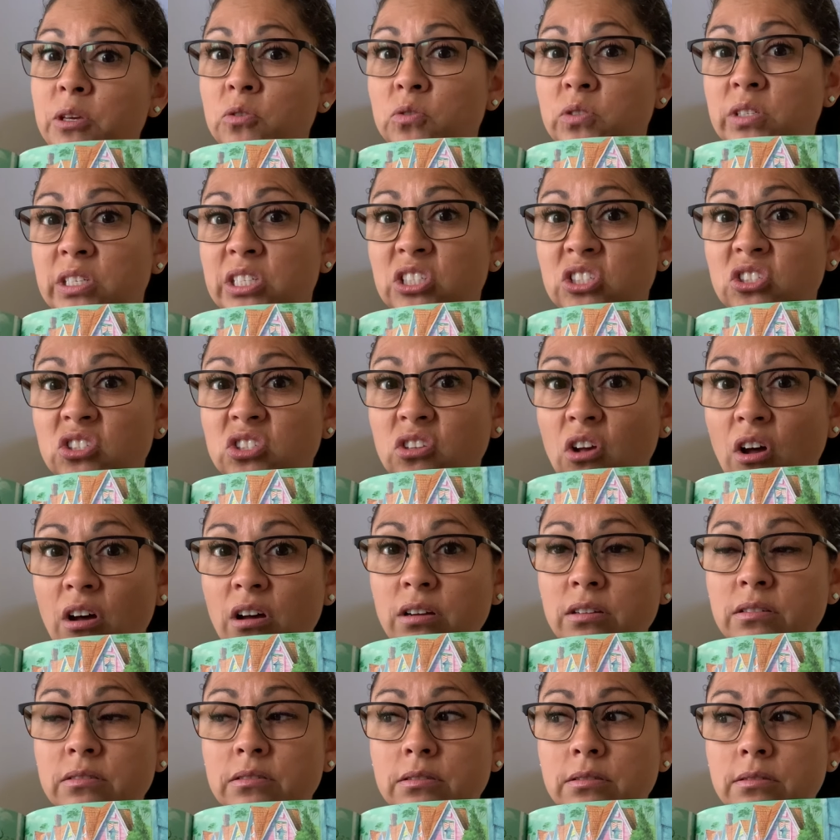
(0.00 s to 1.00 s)
using
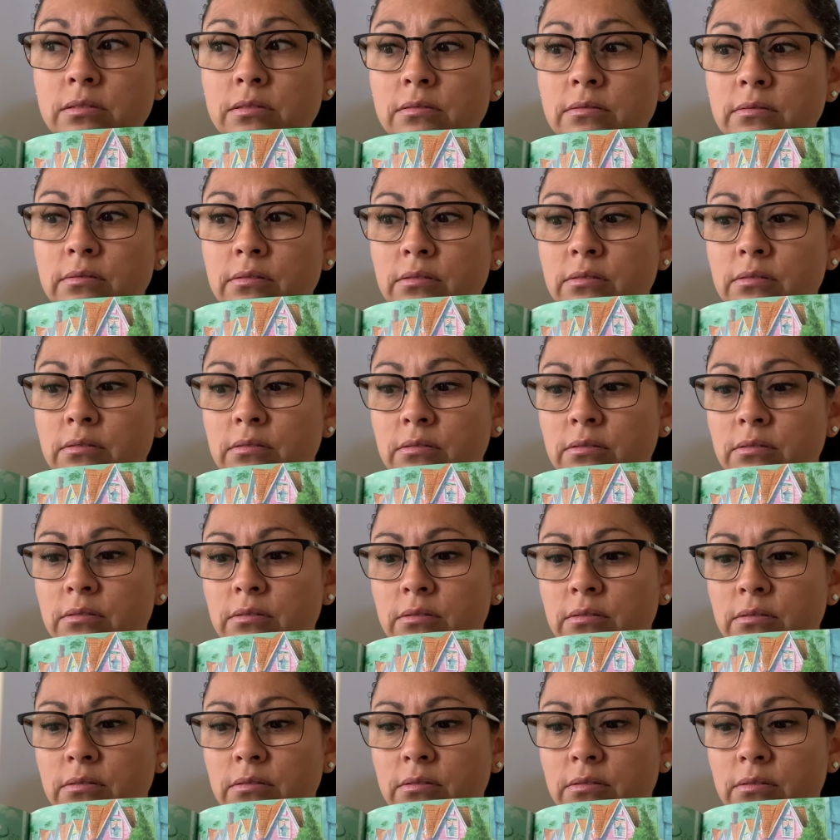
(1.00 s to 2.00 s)
socks
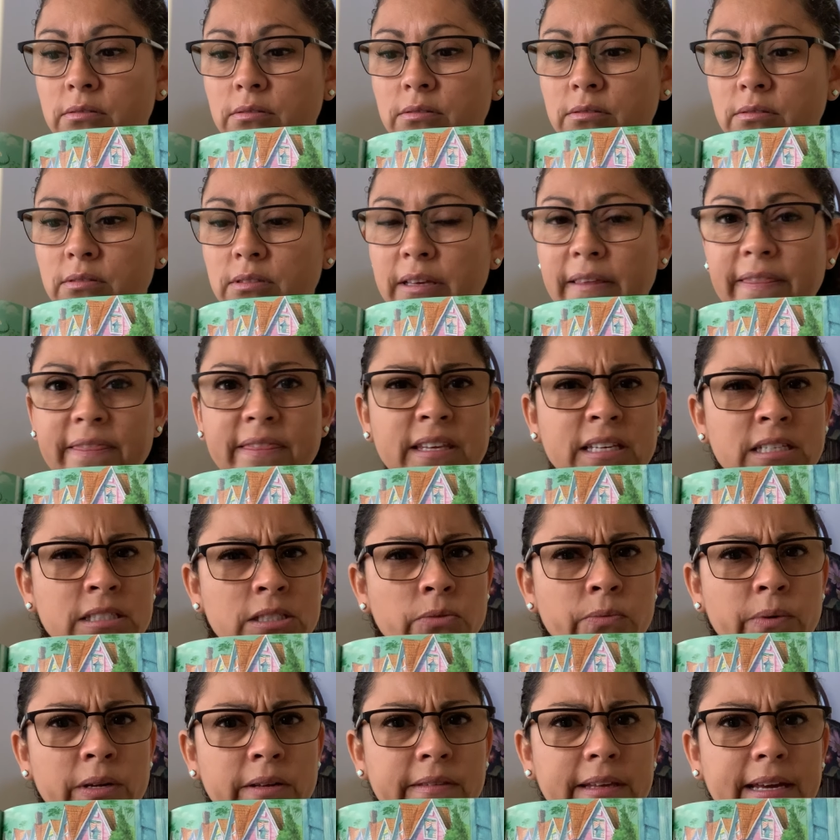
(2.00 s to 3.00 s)
and things
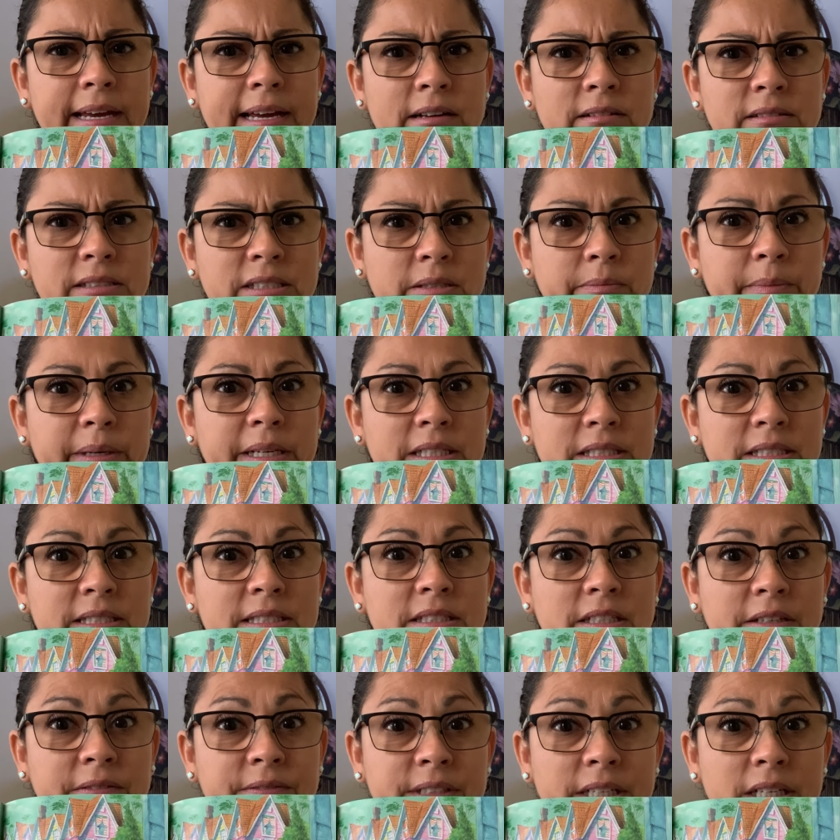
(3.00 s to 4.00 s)
around the house to make a
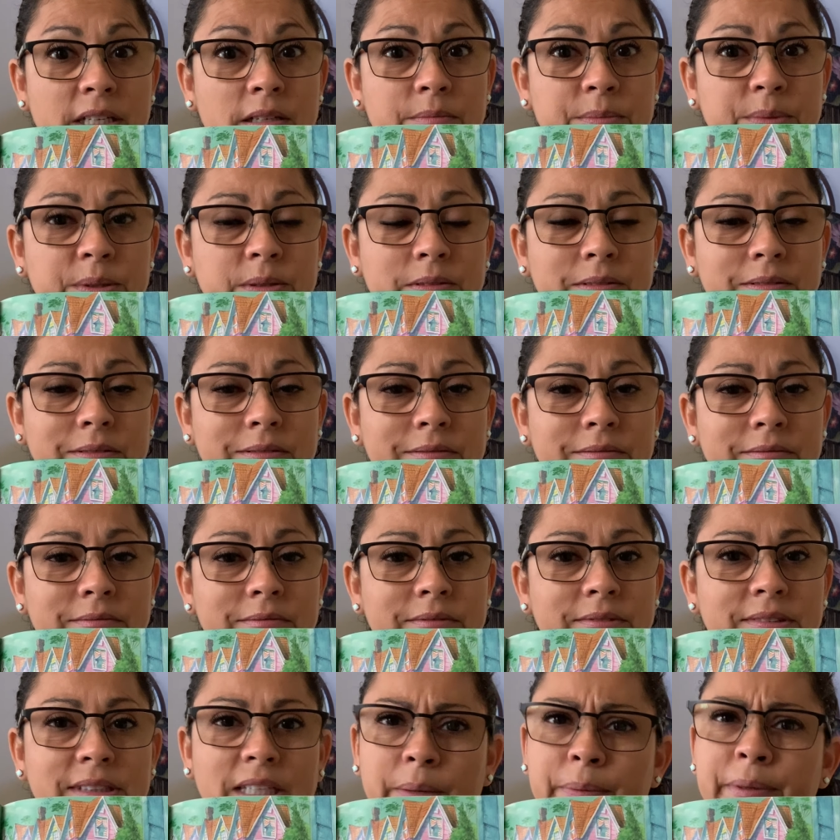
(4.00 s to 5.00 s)
stuffed animal.
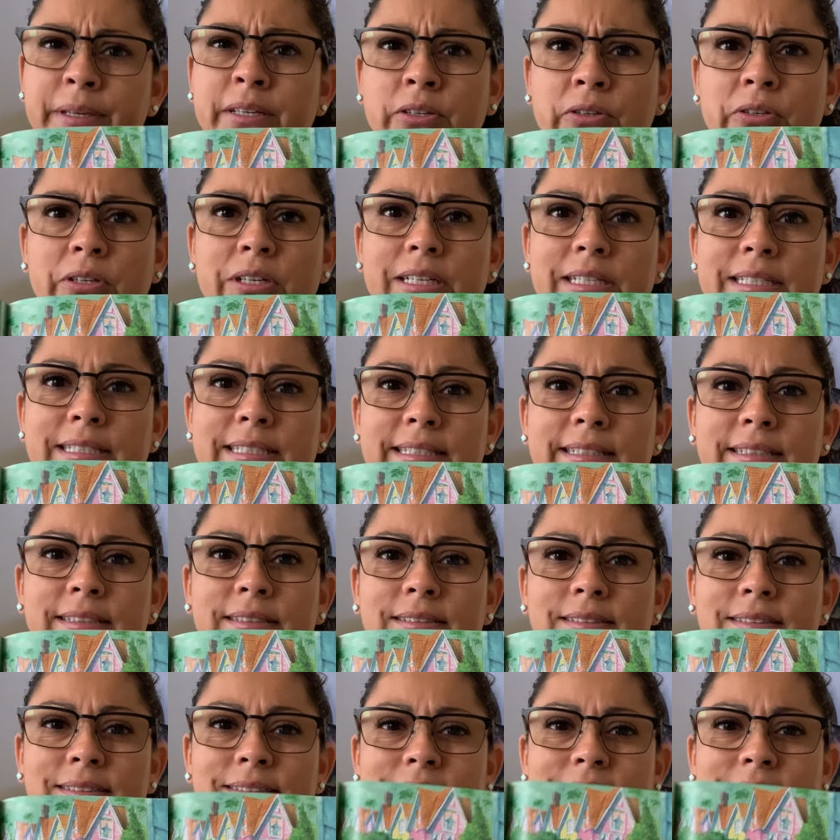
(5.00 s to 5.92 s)
That'd be a good idea.